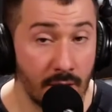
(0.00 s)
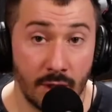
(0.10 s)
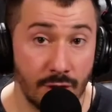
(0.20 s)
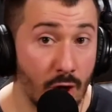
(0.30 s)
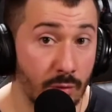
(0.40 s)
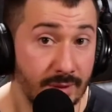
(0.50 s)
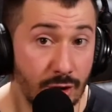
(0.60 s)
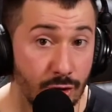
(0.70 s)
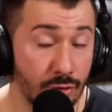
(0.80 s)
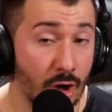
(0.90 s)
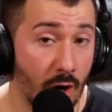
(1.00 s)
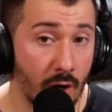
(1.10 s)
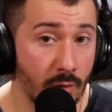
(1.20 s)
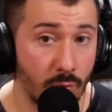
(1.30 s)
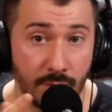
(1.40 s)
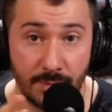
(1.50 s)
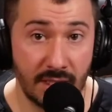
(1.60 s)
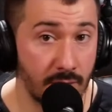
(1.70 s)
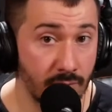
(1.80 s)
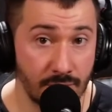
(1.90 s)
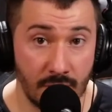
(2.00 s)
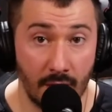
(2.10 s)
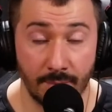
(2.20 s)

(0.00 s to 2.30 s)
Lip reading: No, it would be new car would be done,